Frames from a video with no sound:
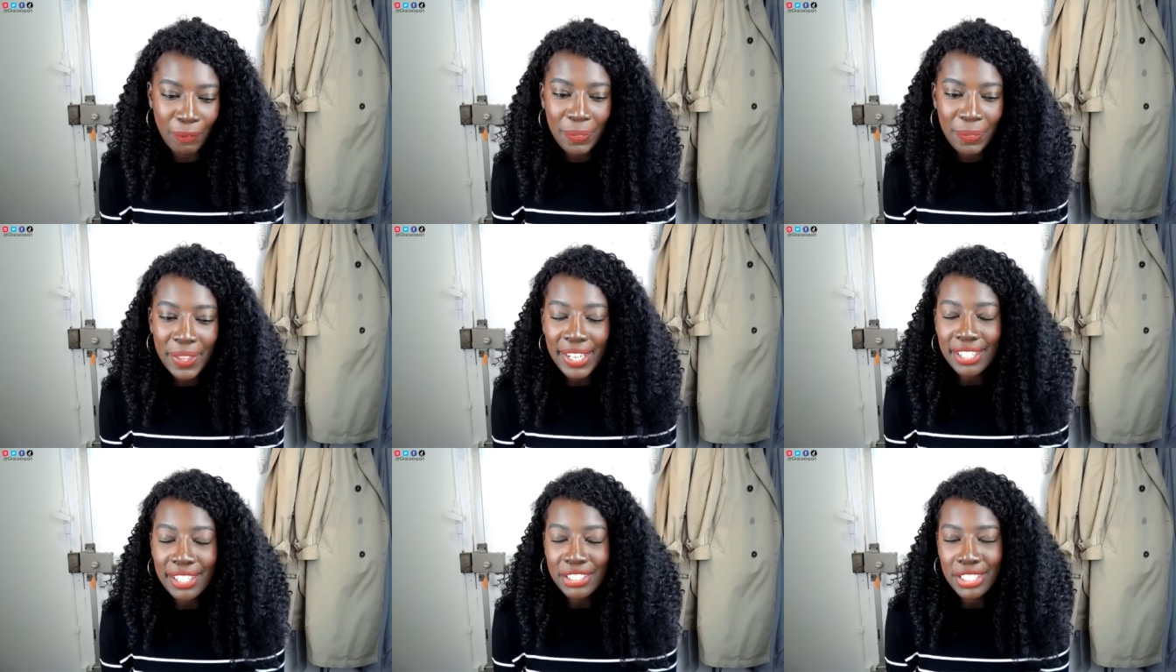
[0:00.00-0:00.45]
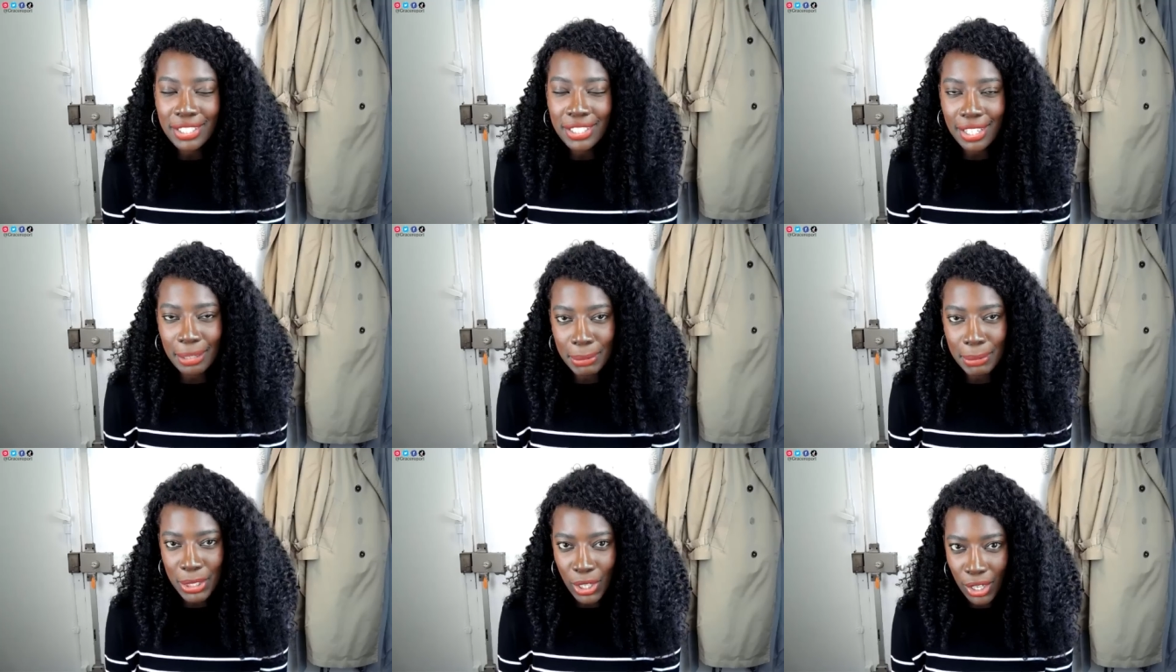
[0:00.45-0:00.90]
she's going
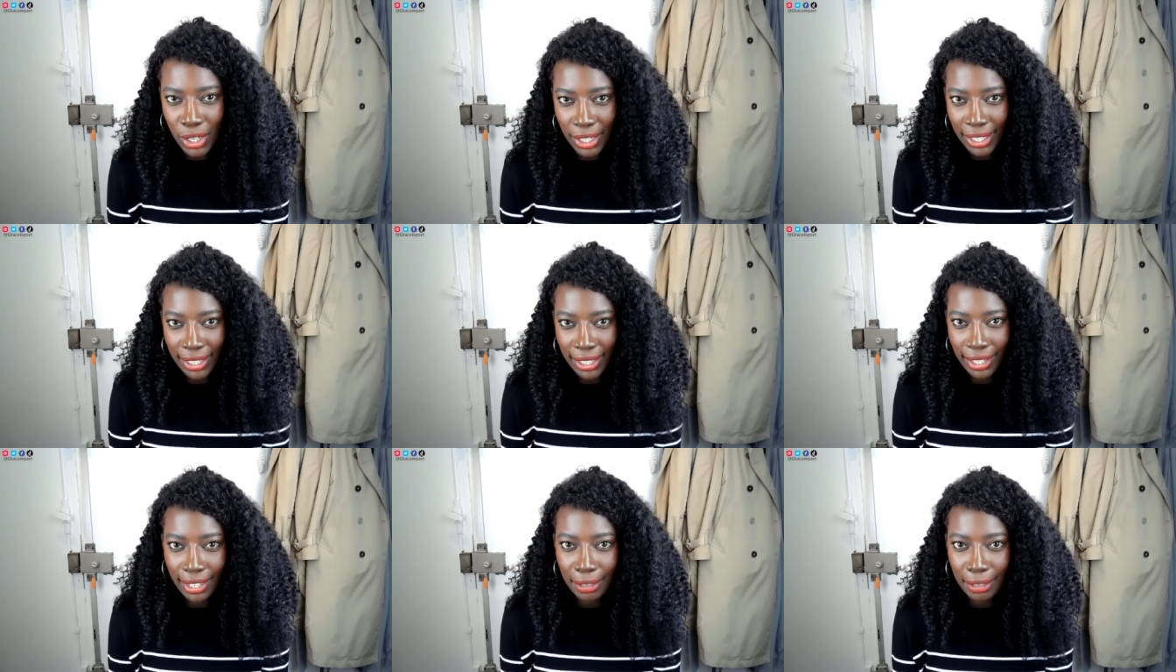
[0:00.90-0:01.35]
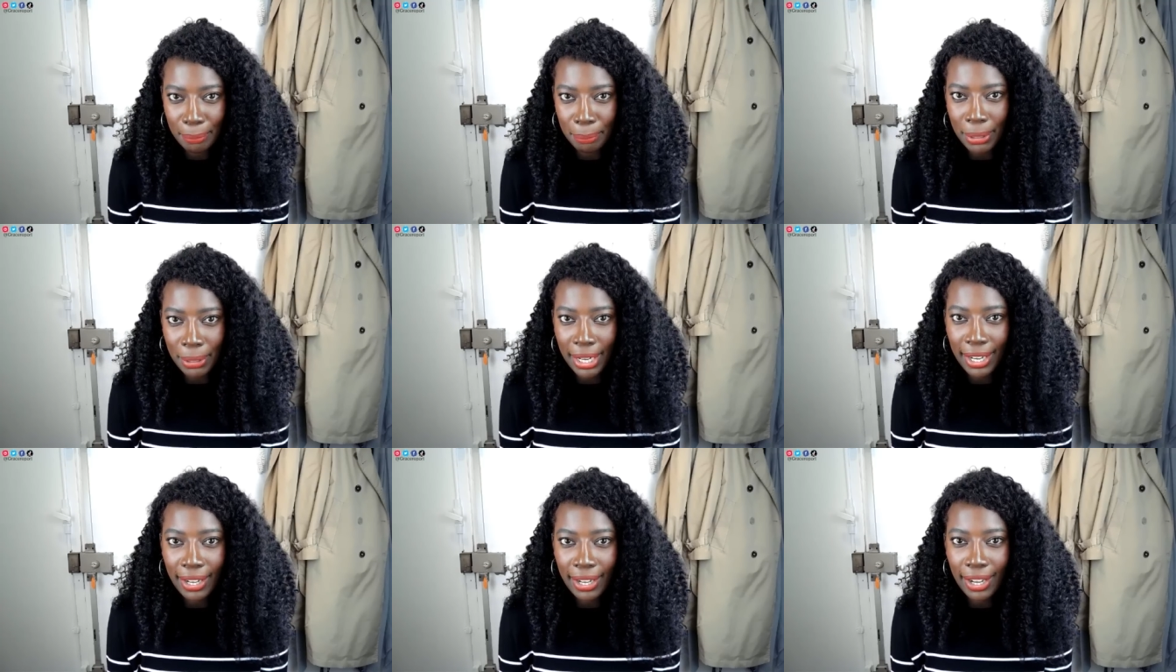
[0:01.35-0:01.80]
to be targeted
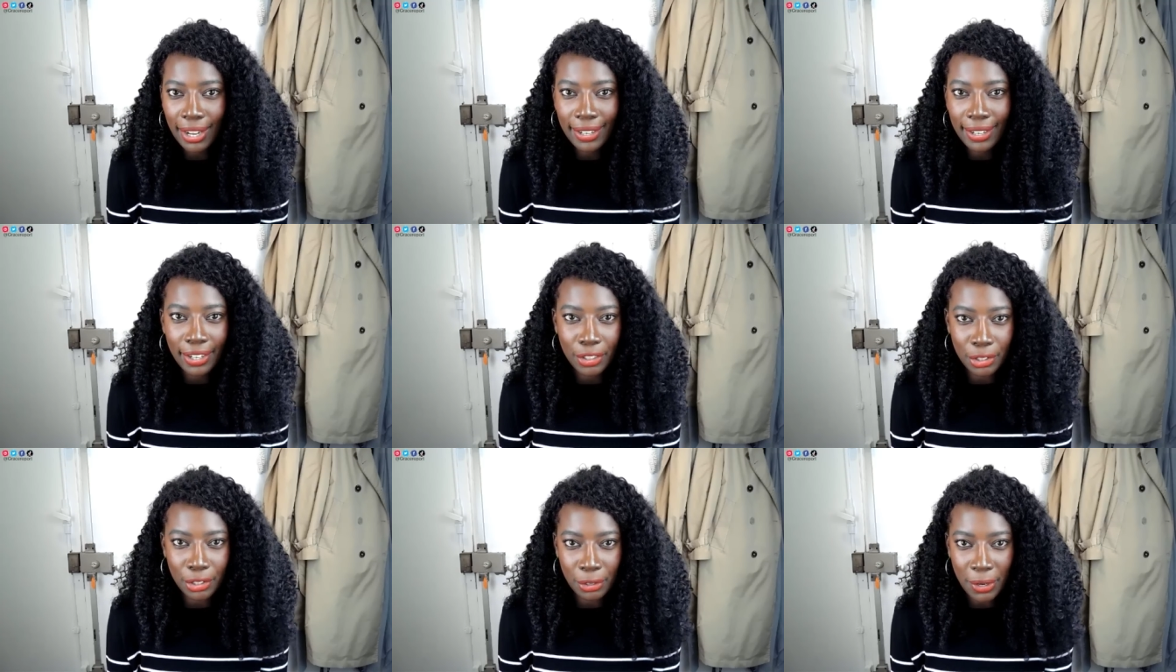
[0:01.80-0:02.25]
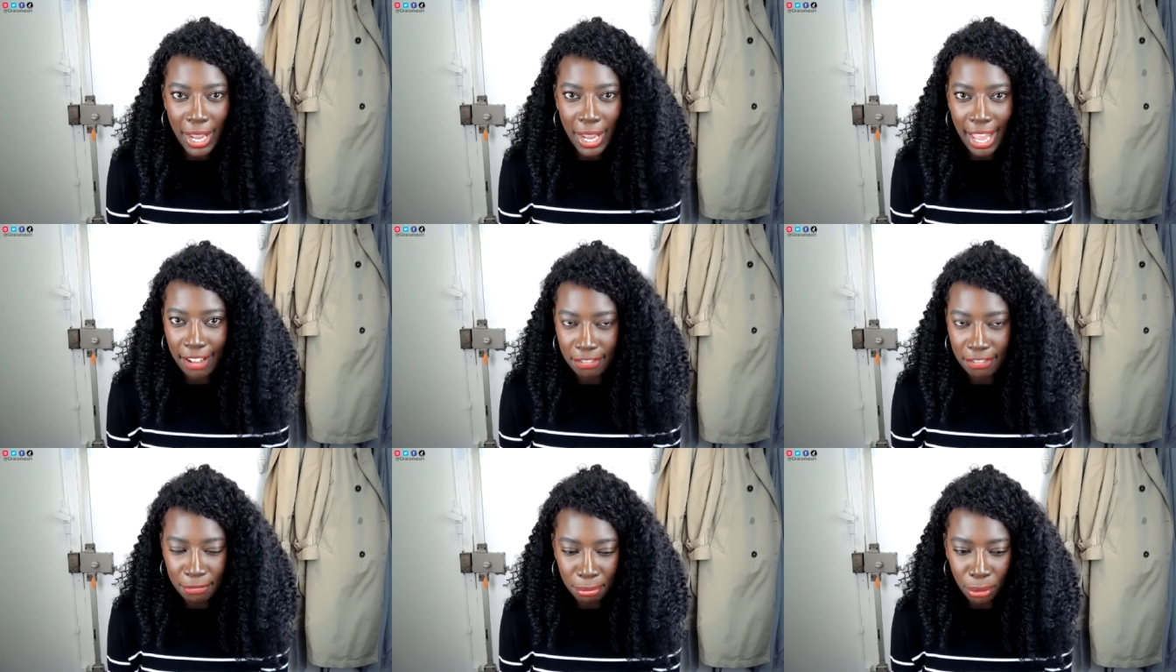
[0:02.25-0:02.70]
by another
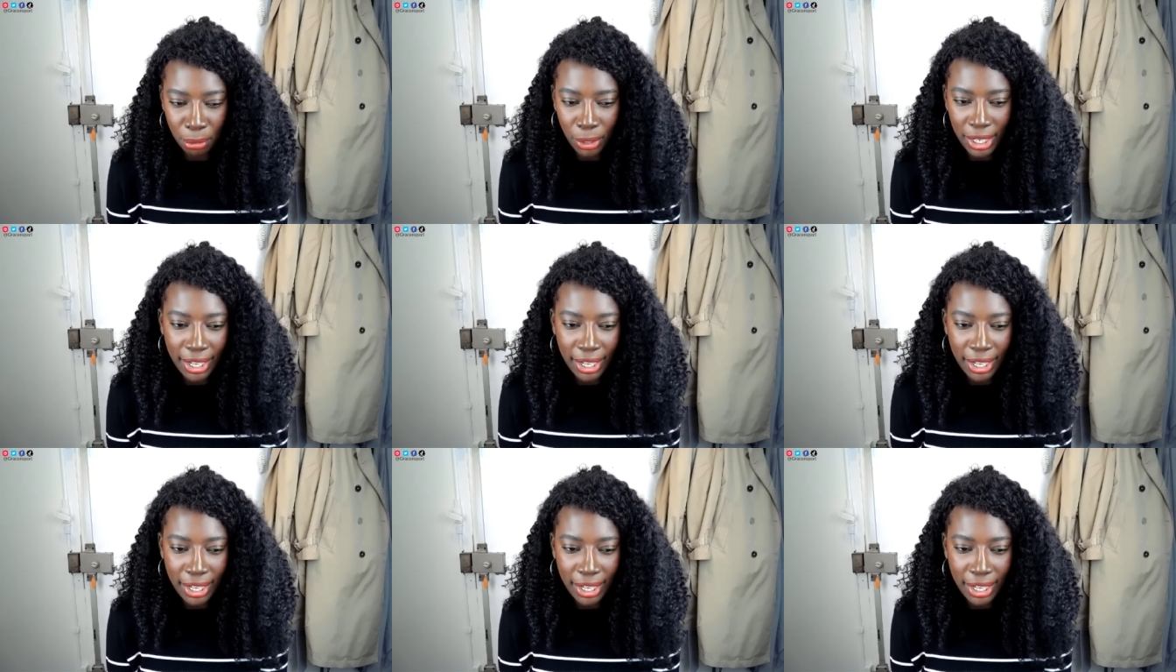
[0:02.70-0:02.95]
F boy,